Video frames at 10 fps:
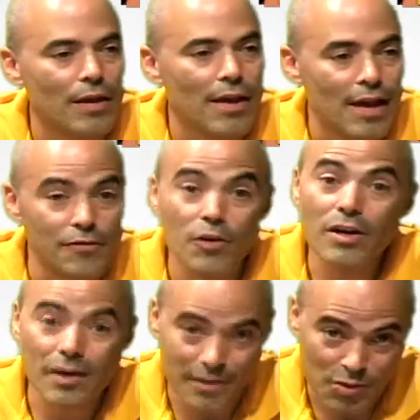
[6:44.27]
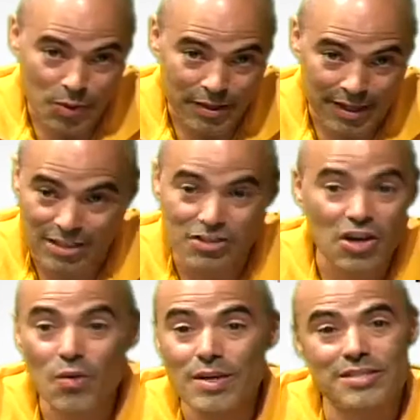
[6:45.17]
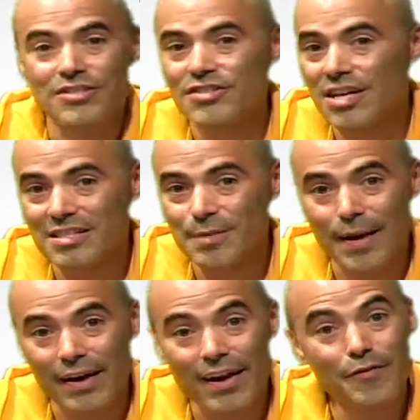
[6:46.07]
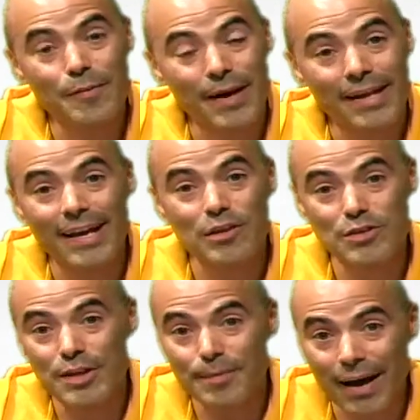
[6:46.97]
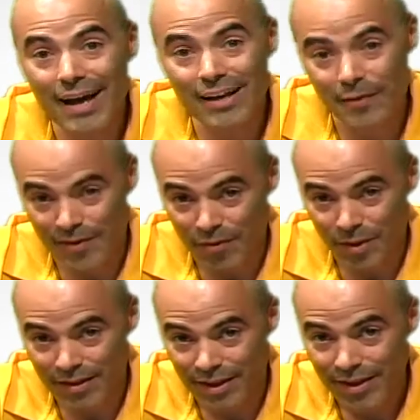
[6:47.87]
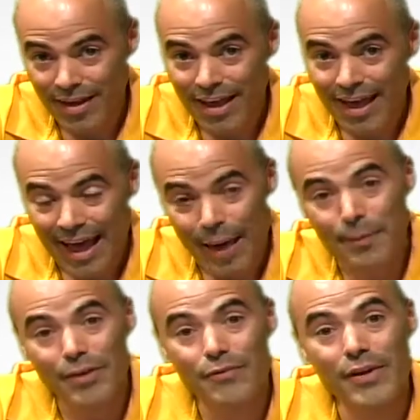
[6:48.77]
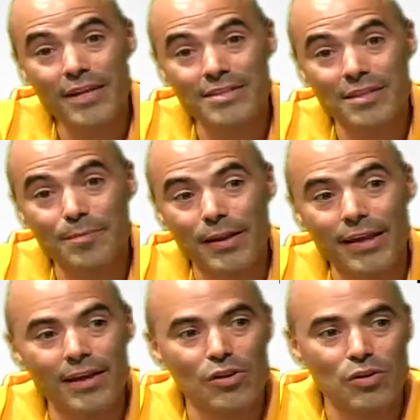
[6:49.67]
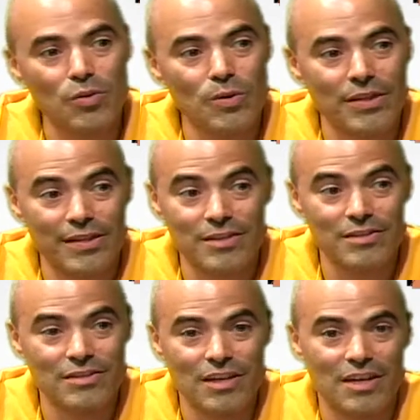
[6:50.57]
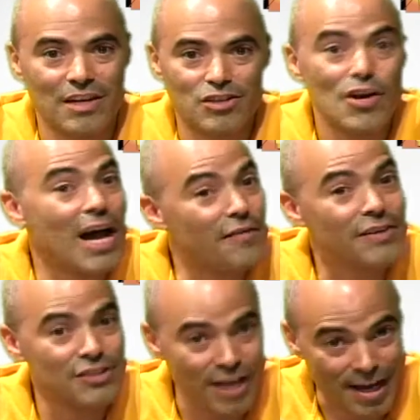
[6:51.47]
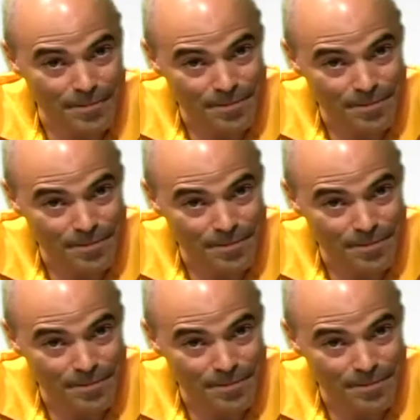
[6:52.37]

If you're going 20 and so is just about everybody else nearby going 20, Apple can reasonably conclude that there's a traffic jam.